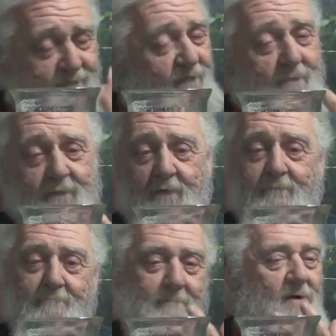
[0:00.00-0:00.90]
super
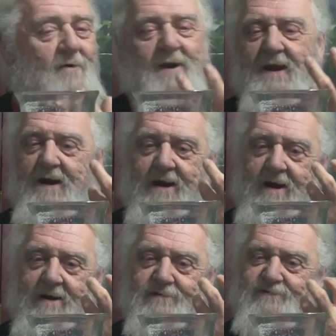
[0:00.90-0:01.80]

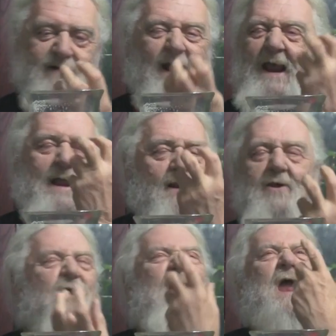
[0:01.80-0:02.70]
milky, shake
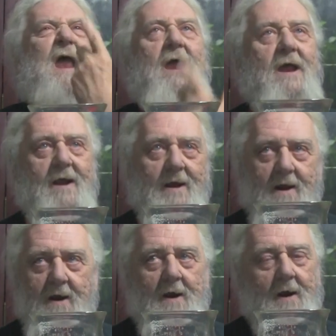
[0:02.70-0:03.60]
looking.
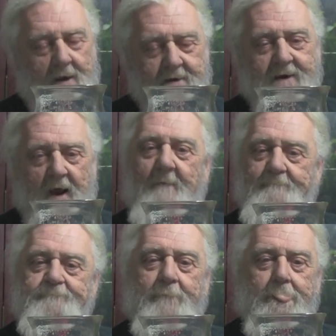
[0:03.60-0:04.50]
Yeah.
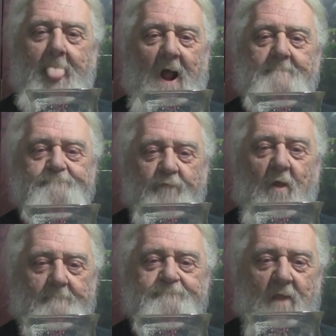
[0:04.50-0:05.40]

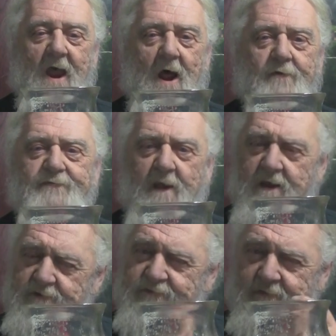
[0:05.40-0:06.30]
Had all the
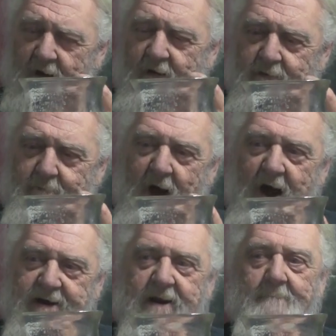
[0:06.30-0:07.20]
taste, all the
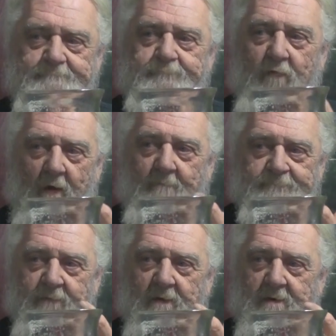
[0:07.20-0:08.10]
body.
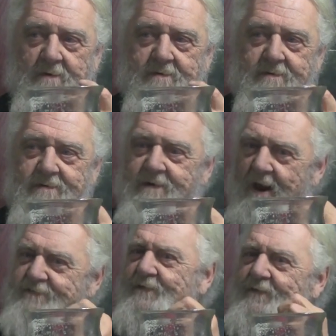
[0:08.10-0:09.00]

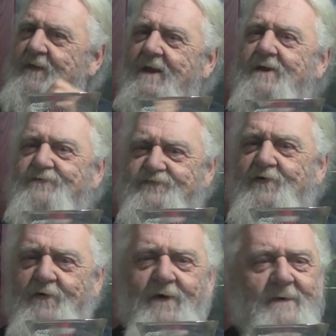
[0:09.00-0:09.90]
Nice and thick and
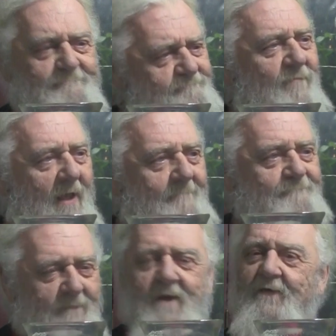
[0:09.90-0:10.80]
chewy.
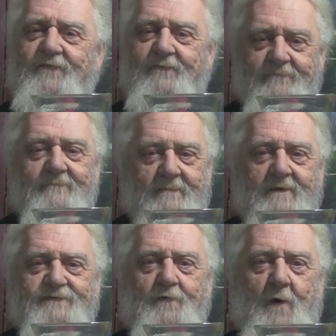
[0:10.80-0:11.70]
Yes.
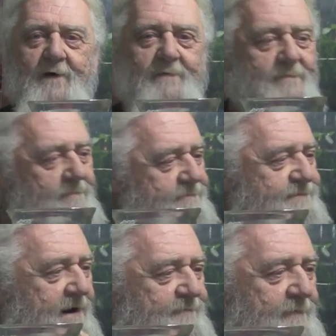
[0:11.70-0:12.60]
It's a winner.
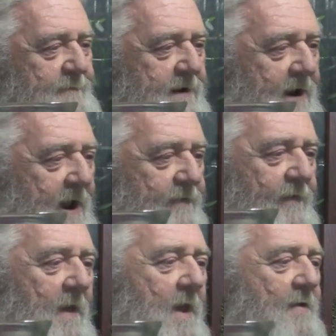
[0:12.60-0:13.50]
10 for me, guys.
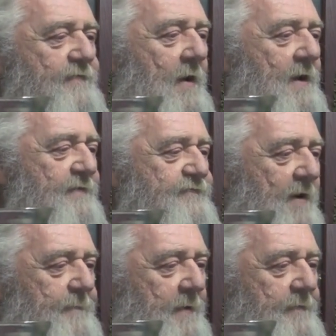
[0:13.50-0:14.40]
So let's
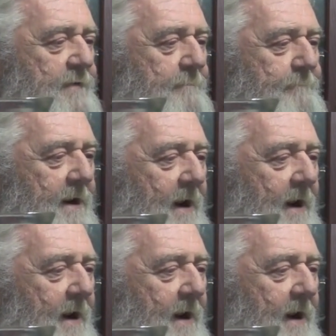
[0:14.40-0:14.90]
jump over to Beer